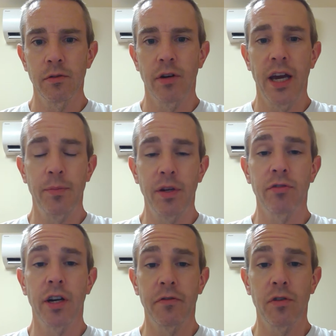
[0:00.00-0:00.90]
or had been
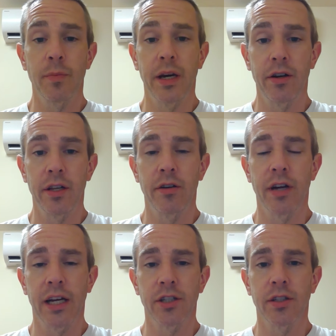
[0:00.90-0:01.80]
running for about a year
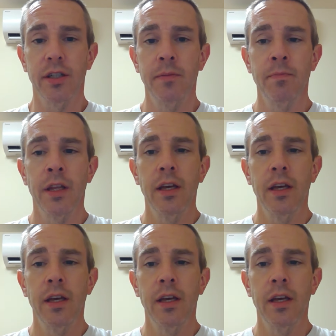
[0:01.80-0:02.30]
actually,